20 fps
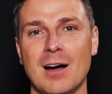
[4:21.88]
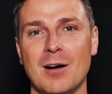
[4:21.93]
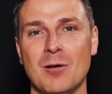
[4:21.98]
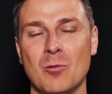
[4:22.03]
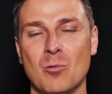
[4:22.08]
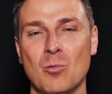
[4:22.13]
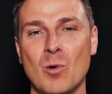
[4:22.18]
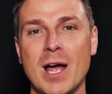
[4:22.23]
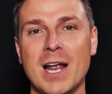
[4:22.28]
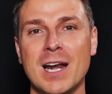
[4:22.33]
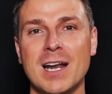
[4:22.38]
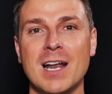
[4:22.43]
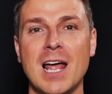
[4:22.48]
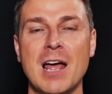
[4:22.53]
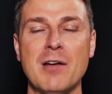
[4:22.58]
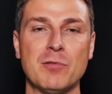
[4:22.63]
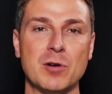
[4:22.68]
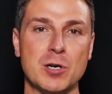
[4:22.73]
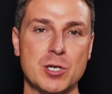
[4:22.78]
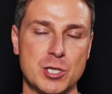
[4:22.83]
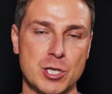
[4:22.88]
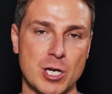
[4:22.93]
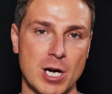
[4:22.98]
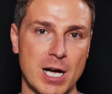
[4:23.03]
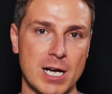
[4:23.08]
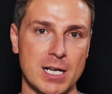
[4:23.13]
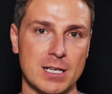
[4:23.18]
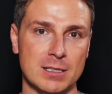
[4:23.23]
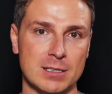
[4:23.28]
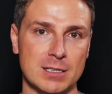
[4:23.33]
Whenever a
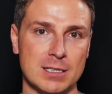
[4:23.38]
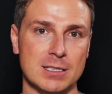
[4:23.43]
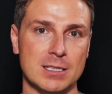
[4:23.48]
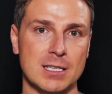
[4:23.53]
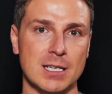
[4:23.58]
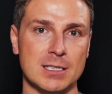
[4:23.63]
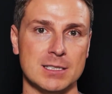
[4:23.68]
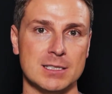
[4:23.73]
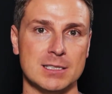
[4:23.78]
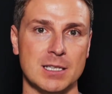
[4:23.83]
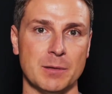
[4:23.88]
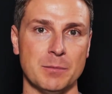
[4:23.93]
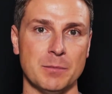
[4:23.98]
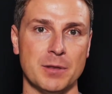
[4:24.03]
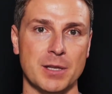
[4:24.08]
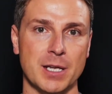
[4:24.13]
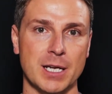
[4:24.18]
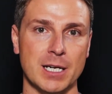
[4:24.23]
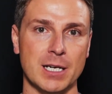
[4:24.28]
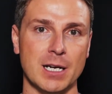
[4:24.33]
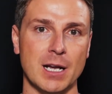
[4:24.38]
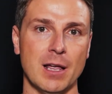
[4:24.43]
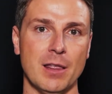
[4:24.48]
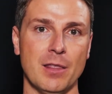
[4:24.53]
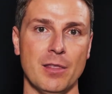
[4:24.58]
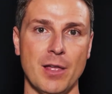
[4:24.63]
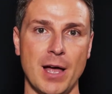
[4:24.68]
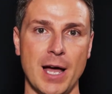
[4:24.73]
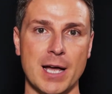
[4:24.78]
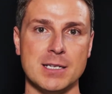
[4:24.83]
child does something
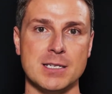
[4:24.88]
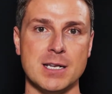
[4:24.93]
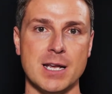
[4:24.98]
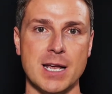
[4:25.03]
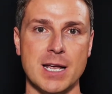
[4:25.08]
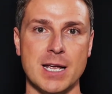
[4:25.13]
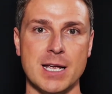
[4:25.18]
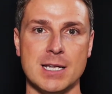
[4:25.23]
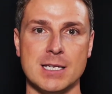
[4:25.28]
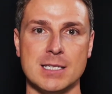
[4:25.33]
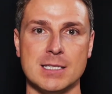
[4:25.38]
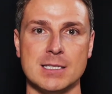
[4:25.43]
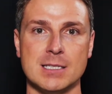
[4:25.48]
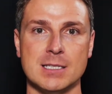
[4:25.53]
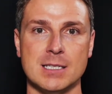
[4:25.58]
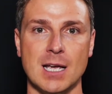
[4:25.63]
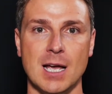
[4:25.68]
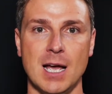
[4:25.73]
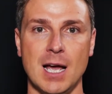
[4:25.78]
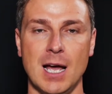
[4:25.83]
that is